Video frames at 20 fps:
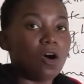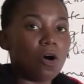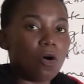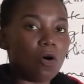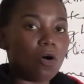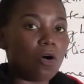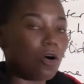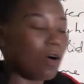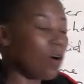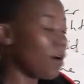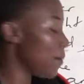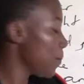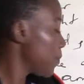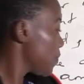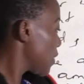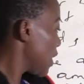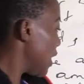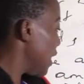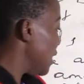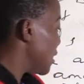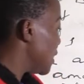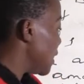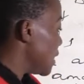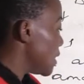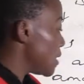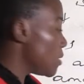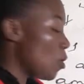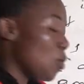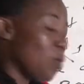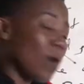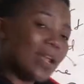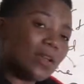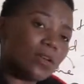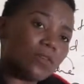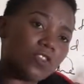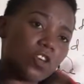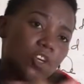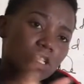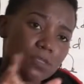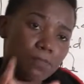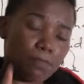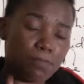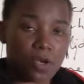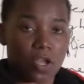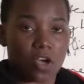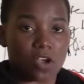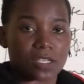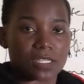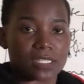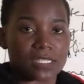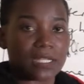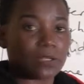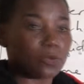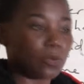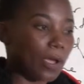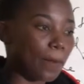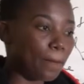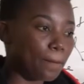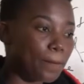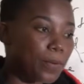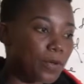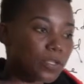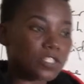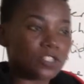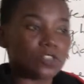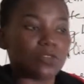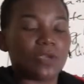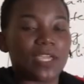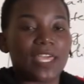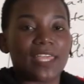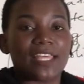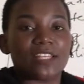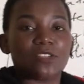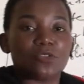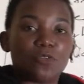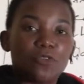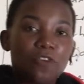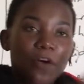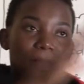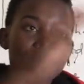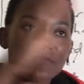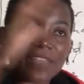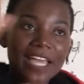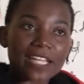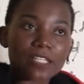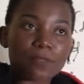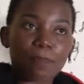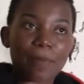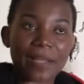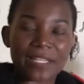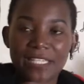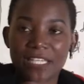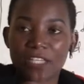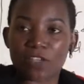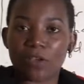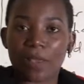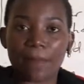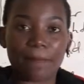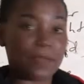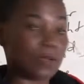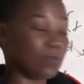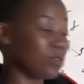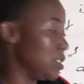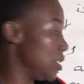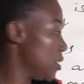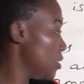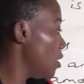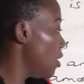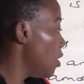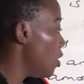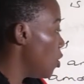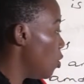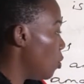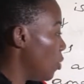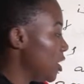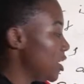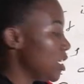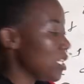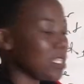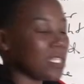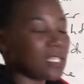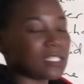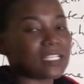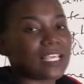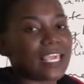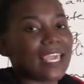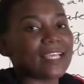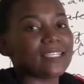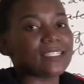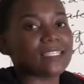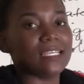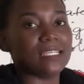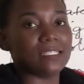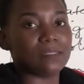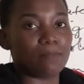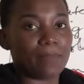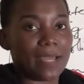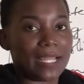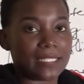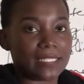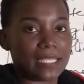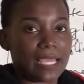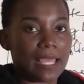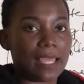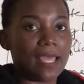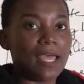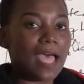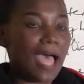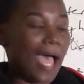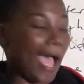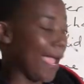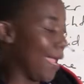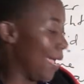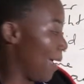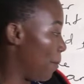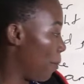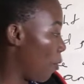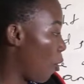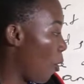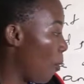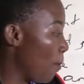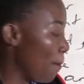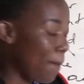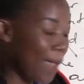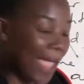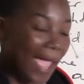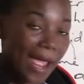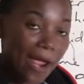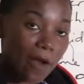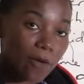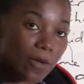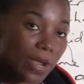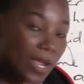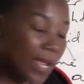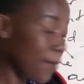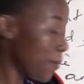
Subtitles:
or it is one of those blocks that were put together to form that particular building, which in this case is matter. I am comparing